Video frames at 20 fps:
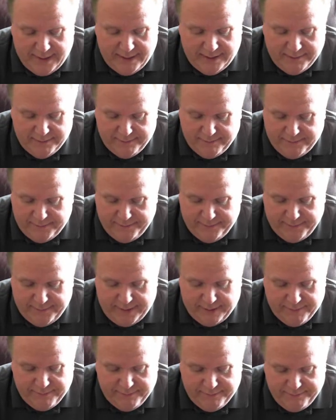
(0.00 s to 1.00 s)
that.
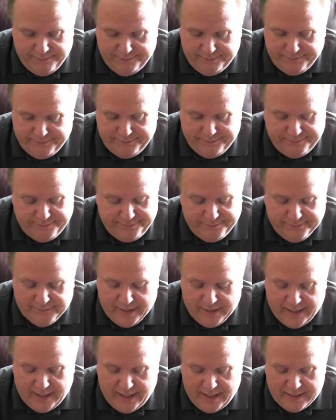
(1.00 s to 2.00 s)

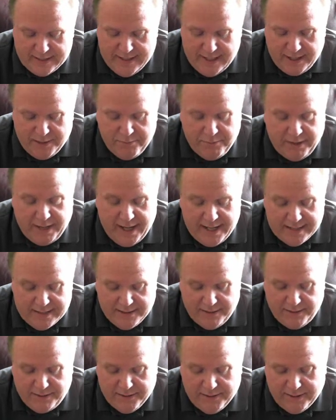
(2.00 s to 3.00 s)
I just had a
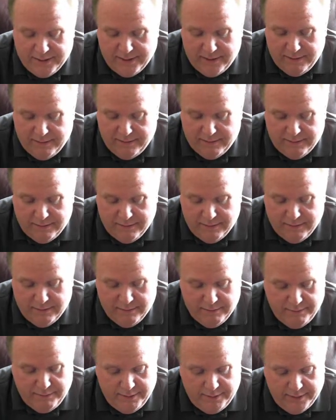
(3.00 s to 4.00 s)
blast talking to you
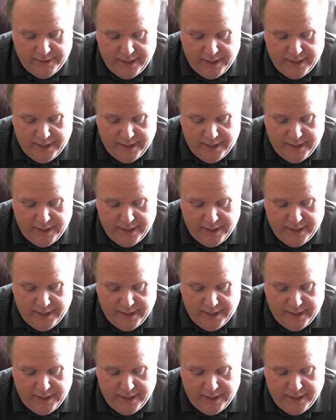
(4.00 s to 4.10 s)
too.